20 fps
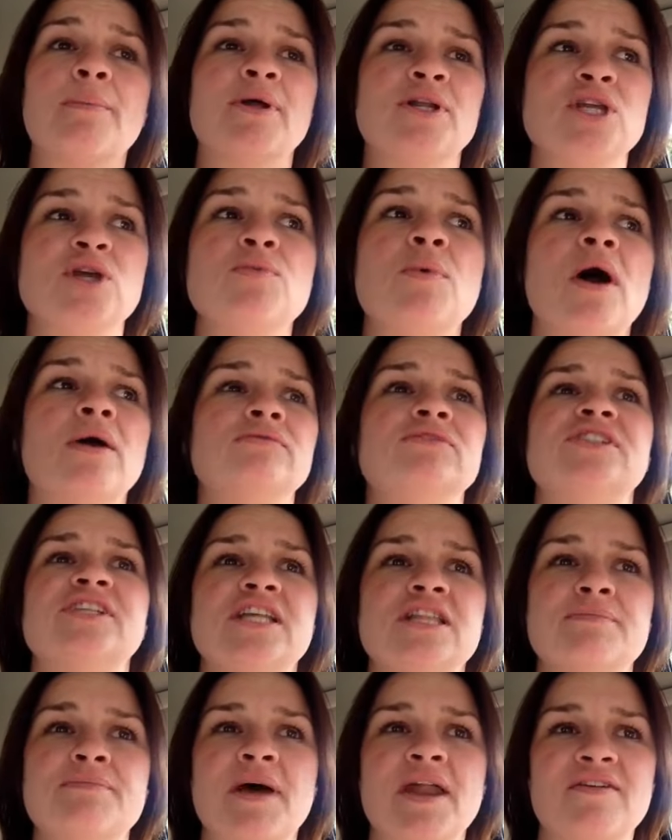and you won't see
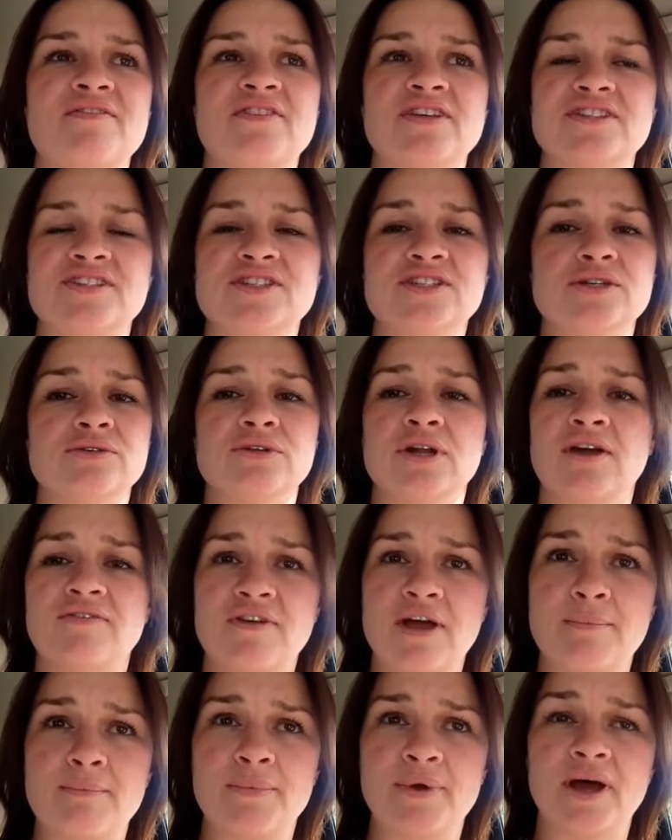the benefits until
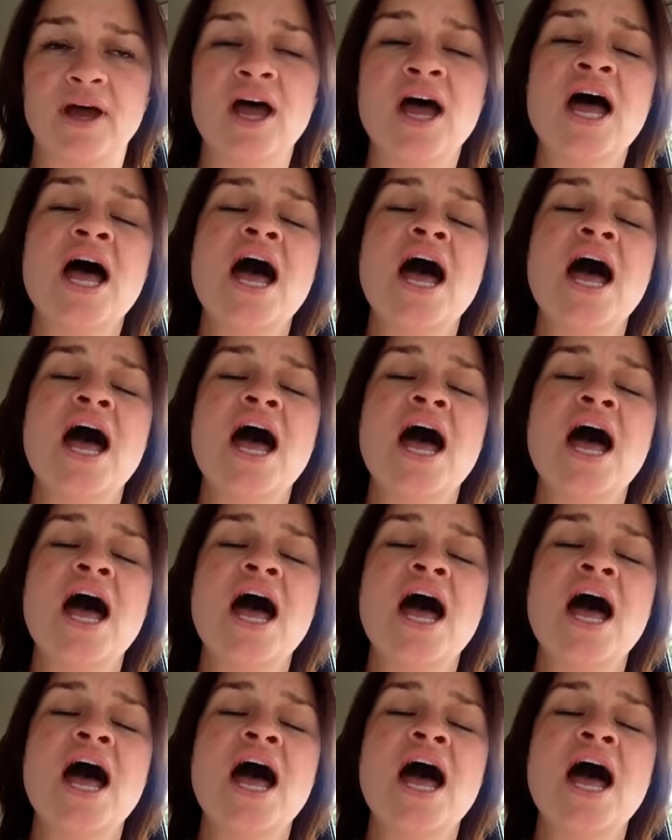November.